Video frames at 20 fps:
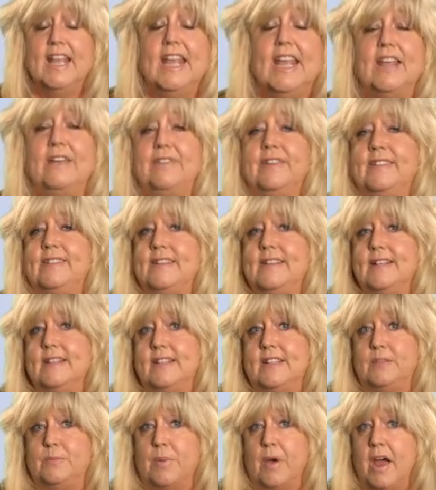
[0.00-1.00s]
If it's an
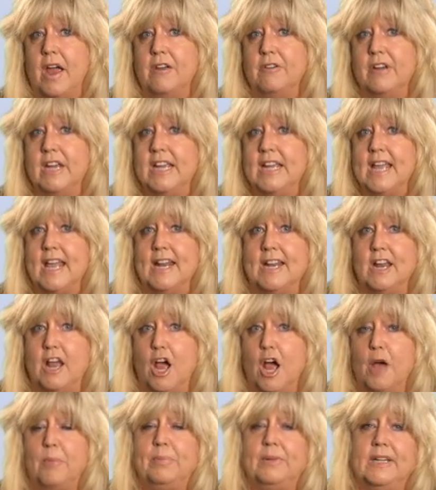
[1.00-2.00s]
inspiring and
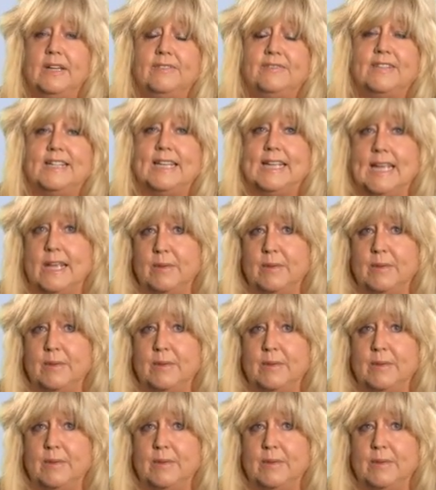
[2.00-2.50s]
uplifting